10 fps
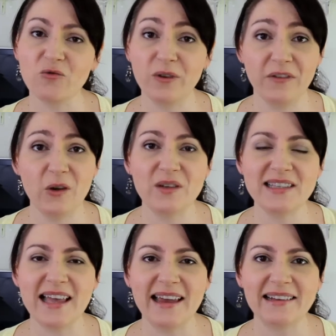reviews
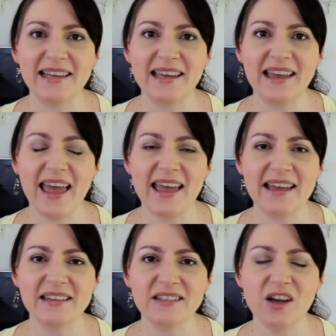lately,
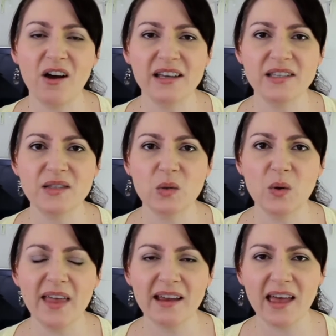and I saw
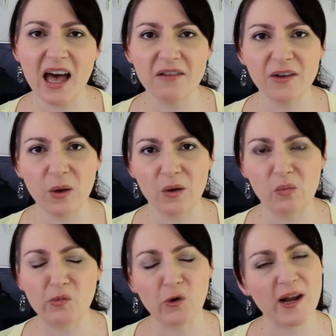that
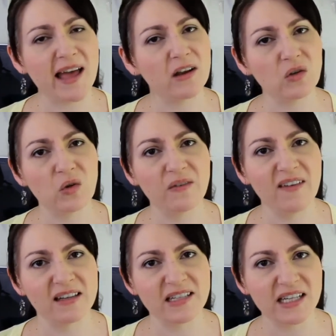CoverGirl brought out a new
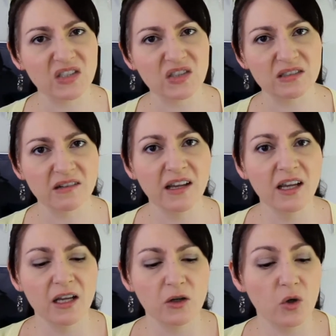foundation
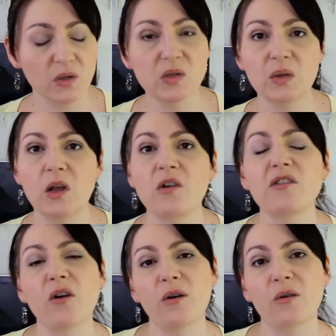not too long
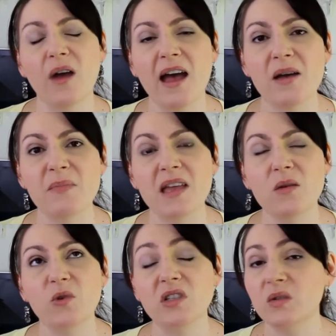ago,
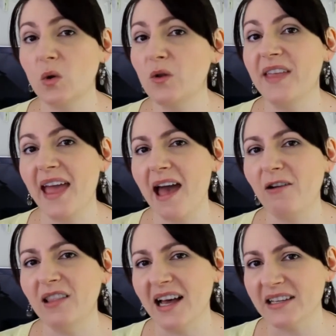which is called their
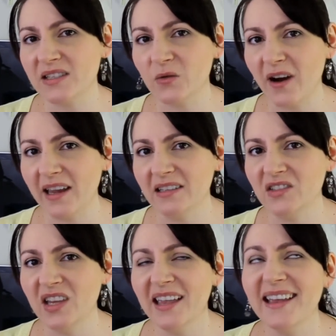Outlast
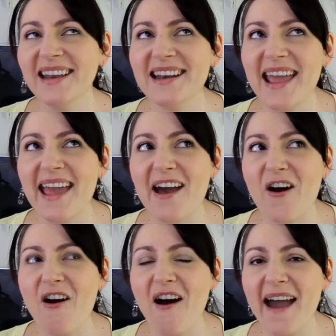range.
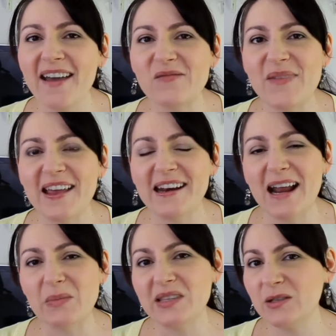Now, I have been an
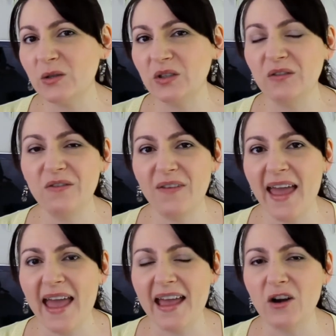absolute
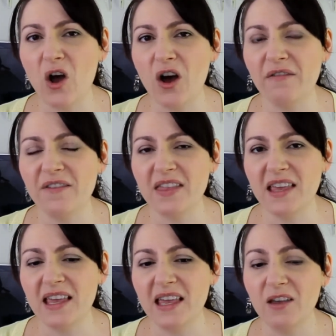fan of
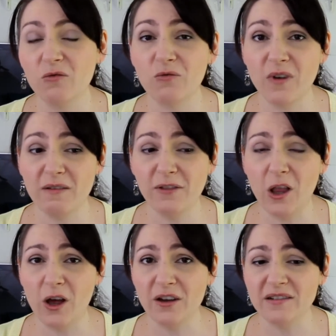the
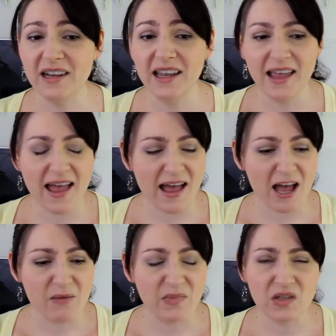Revlon
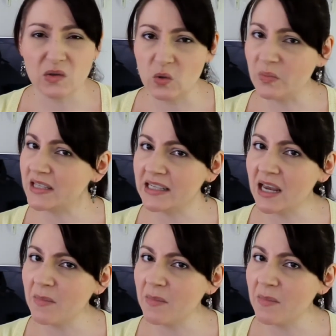Superstay